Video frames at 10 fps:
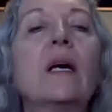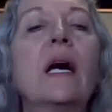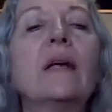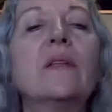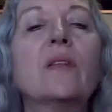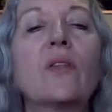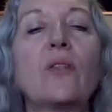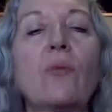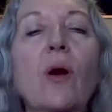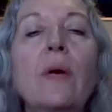And then the
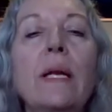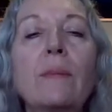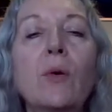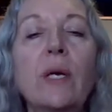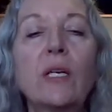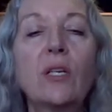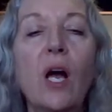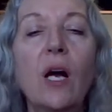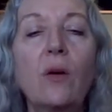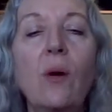throat, and I'm going
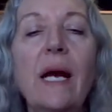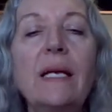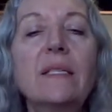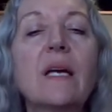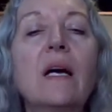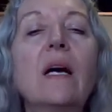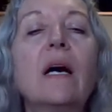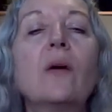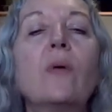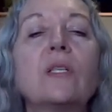clockwise. I want